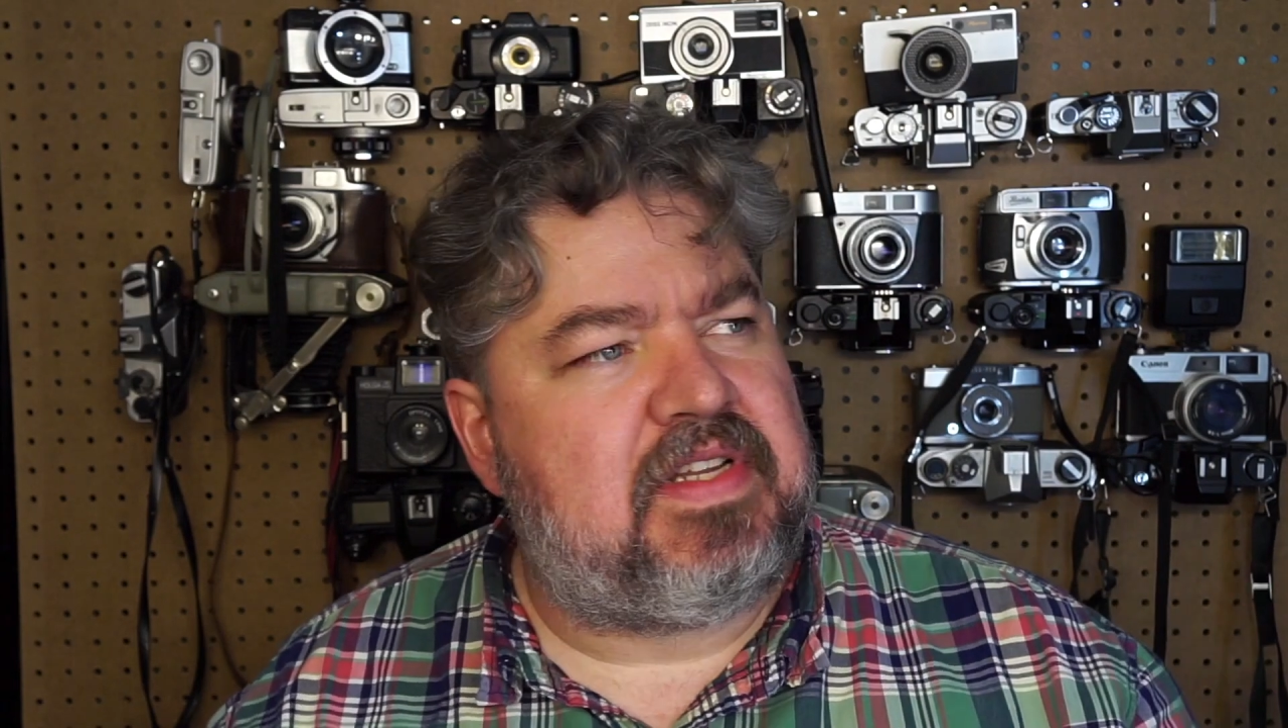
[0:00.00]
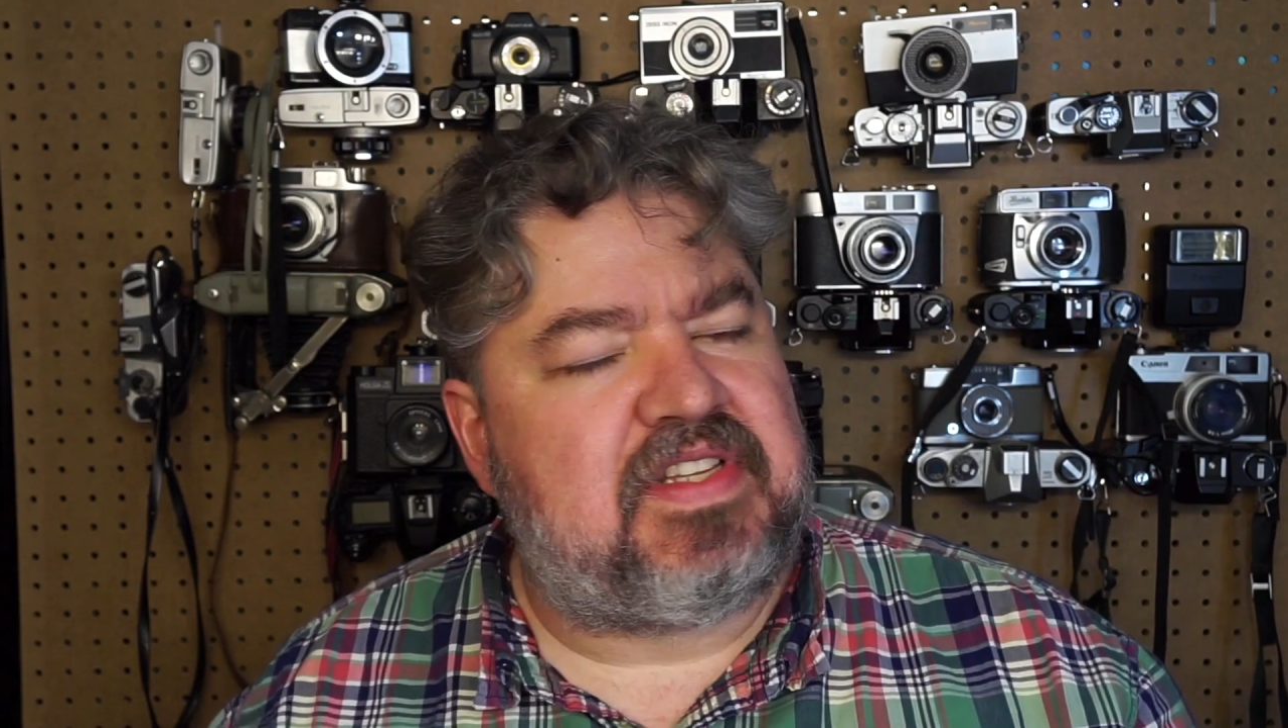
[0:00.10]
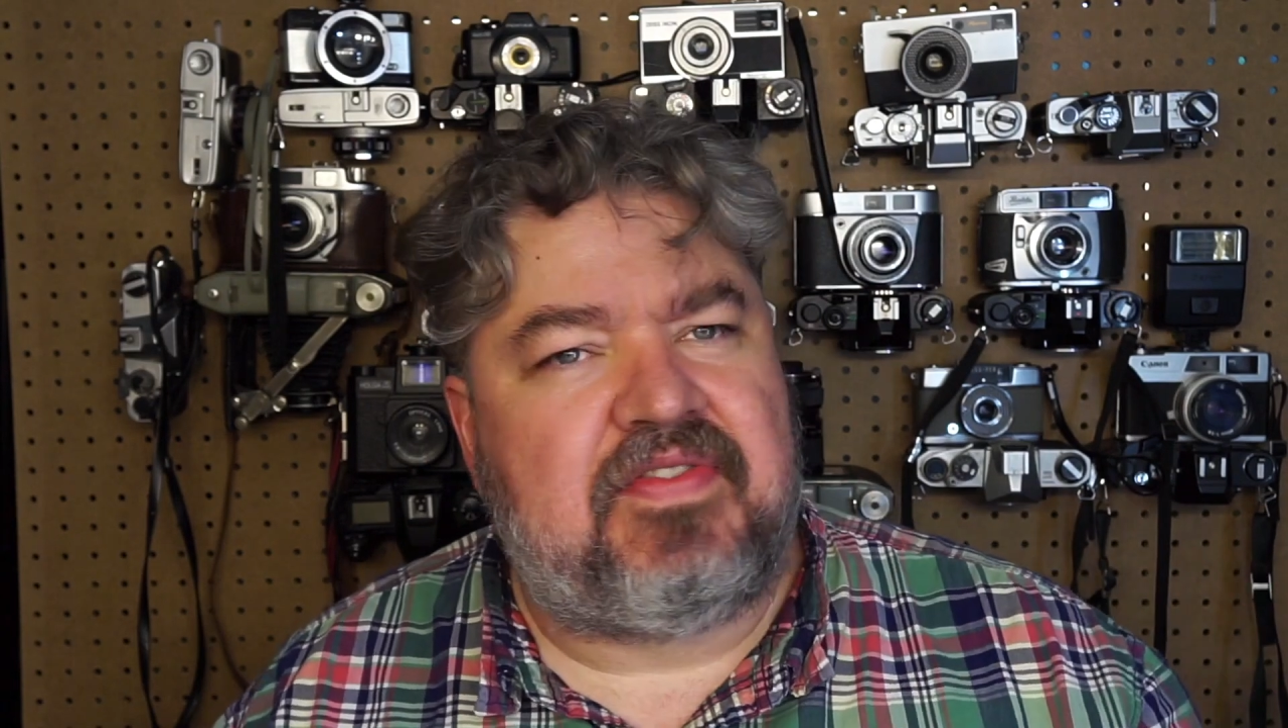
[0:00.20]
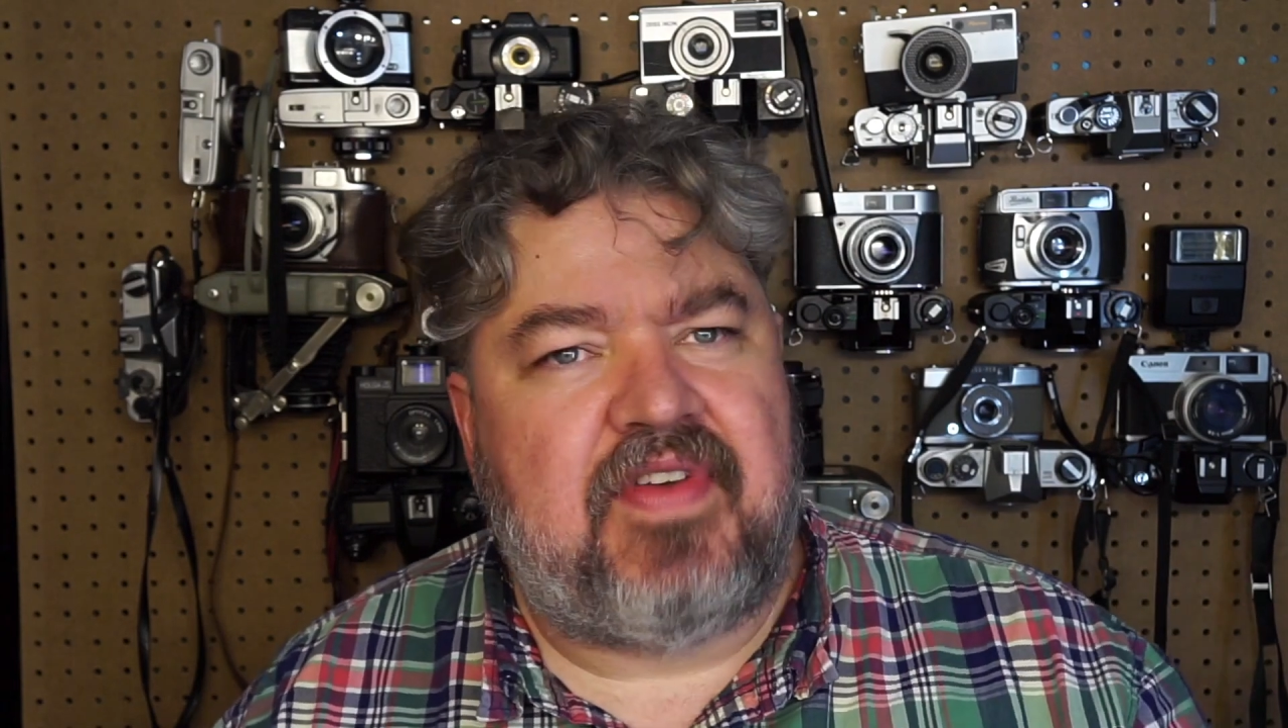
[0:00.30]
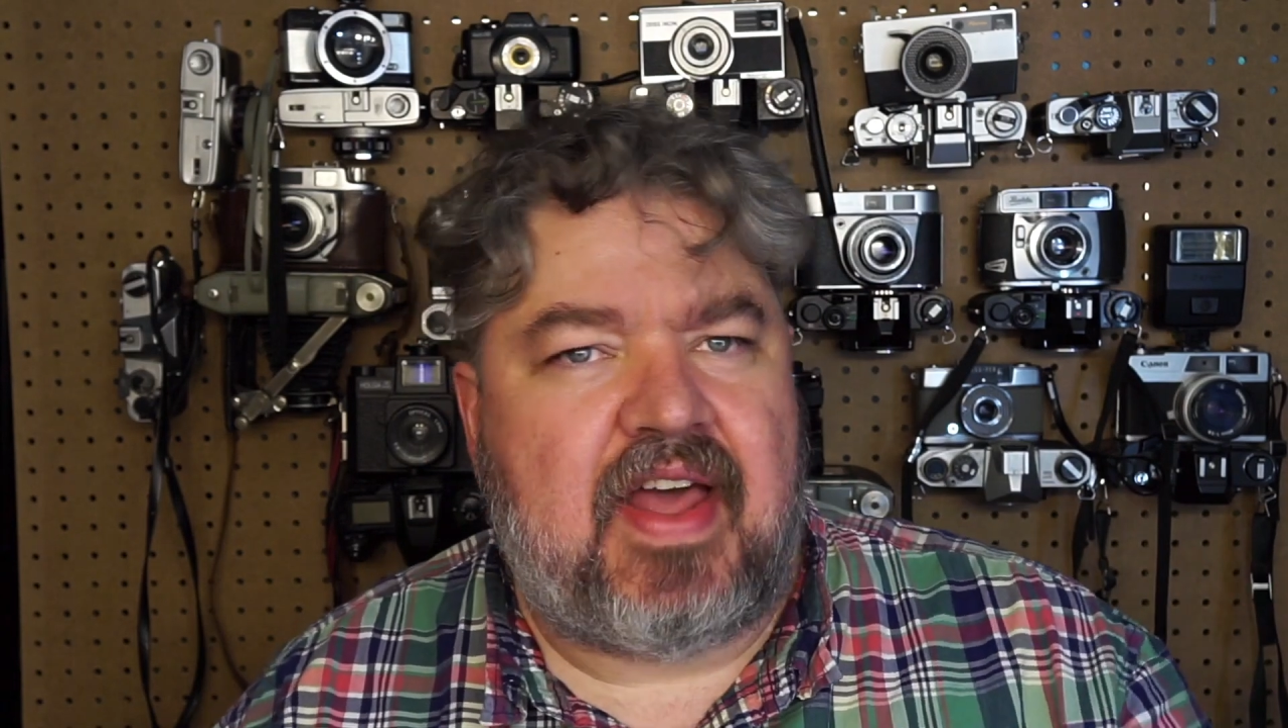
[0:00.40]

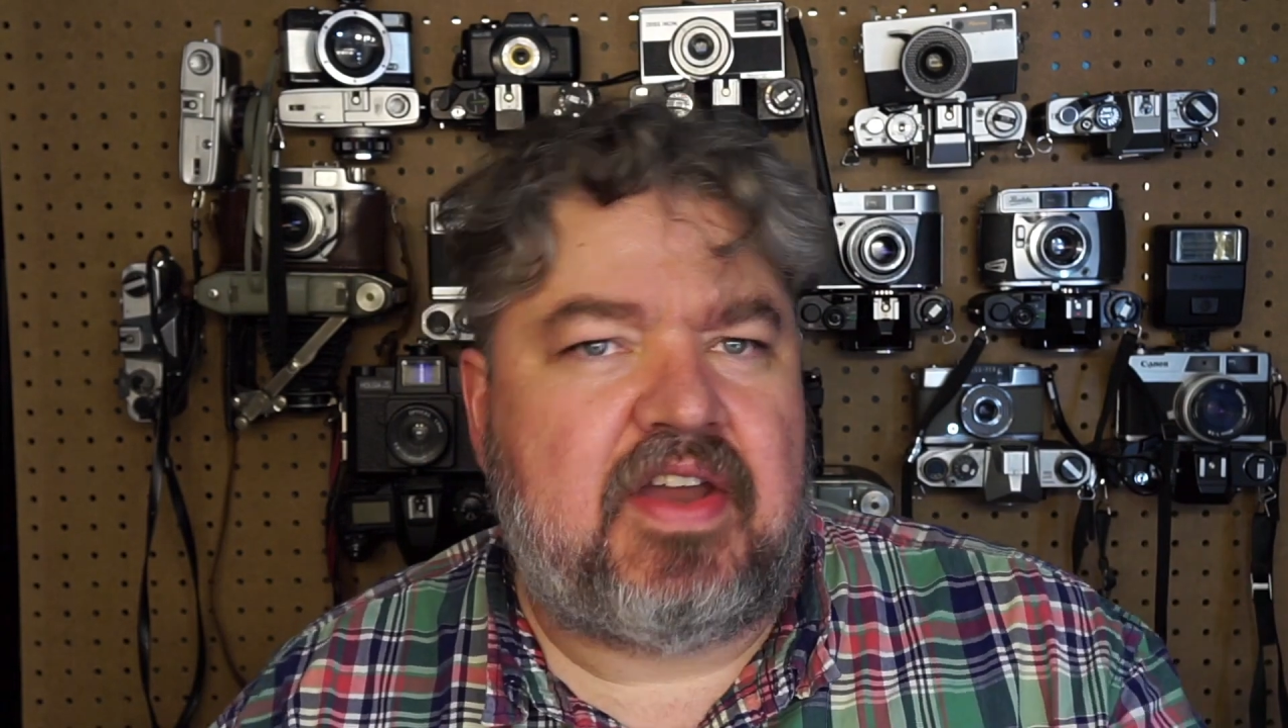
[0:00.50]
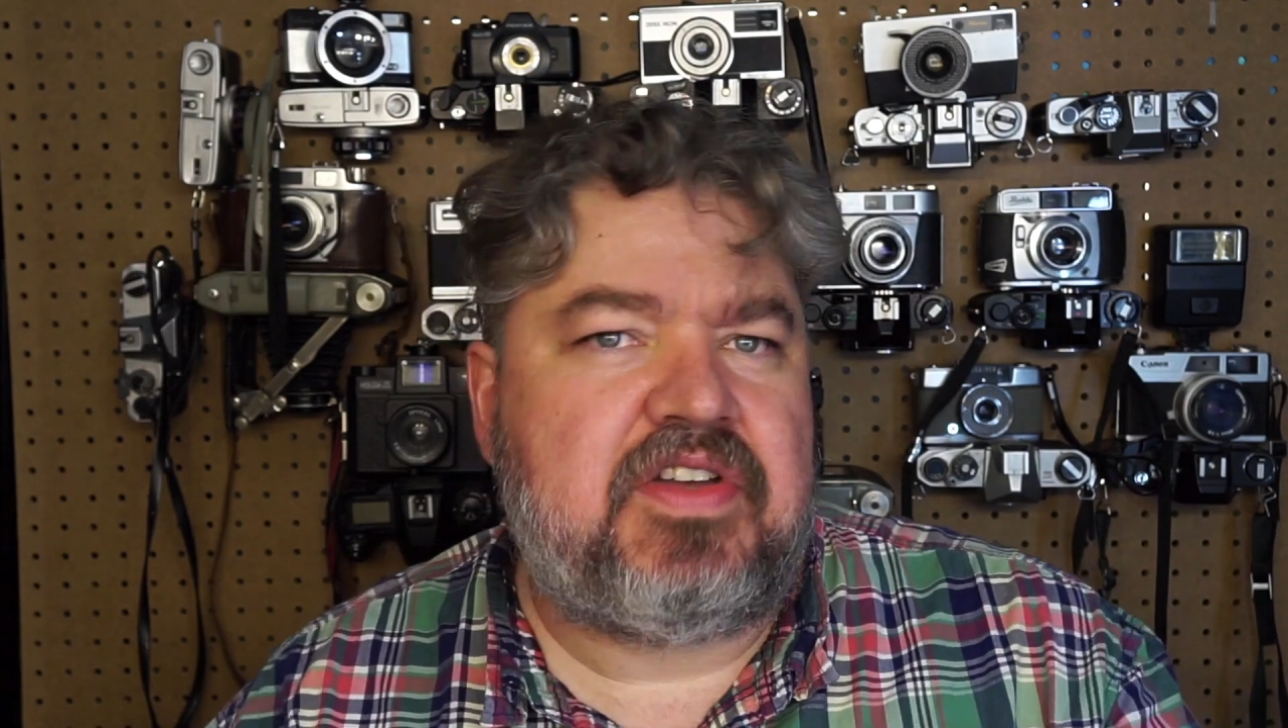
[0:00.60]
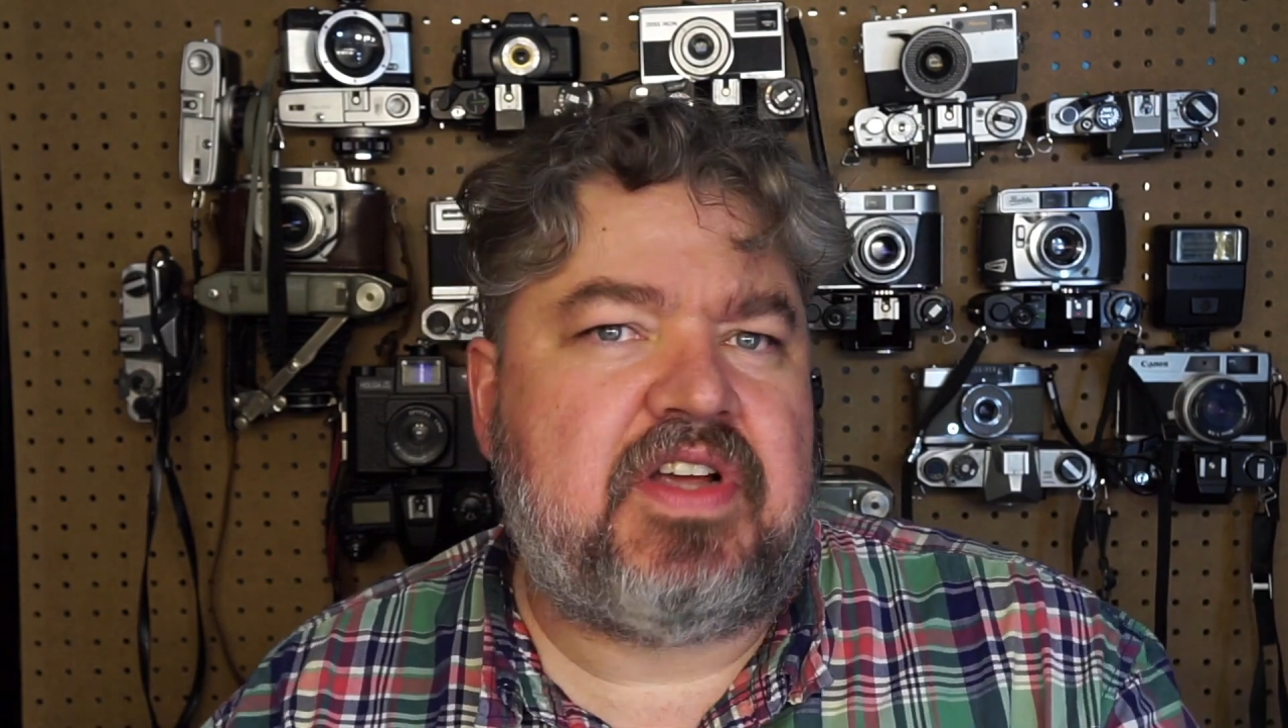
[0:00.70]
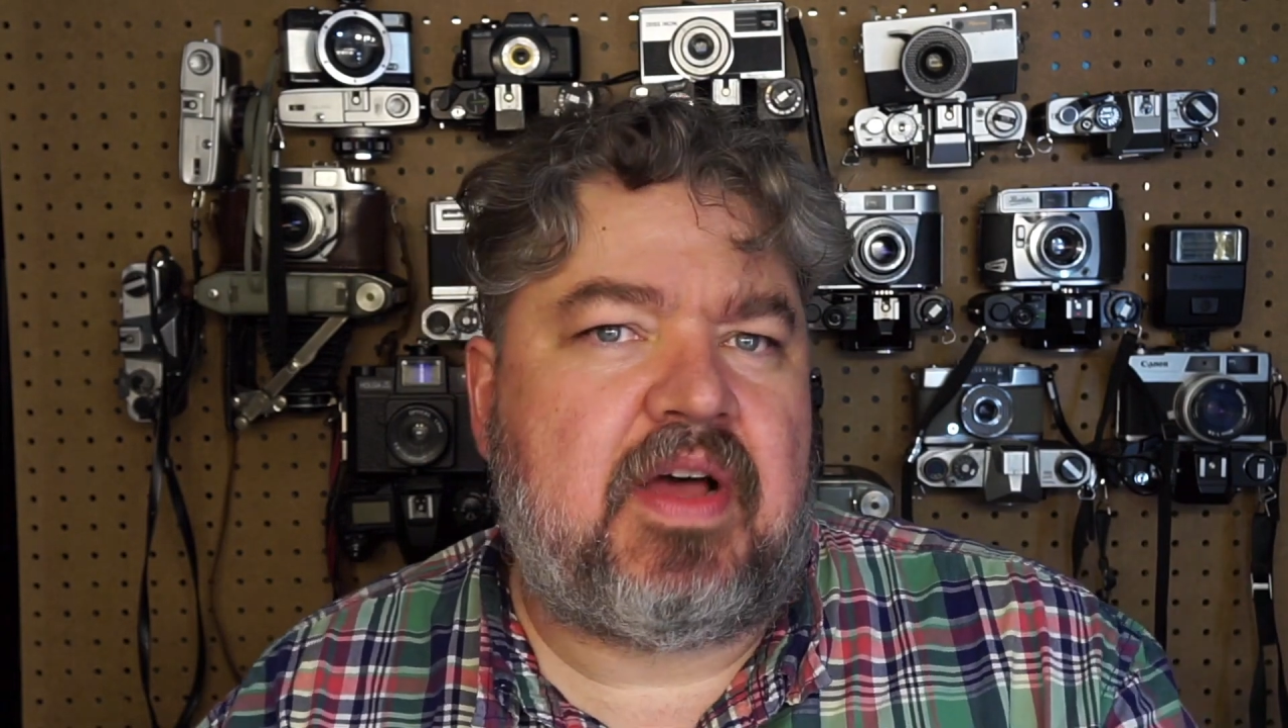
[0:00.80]
disadvantage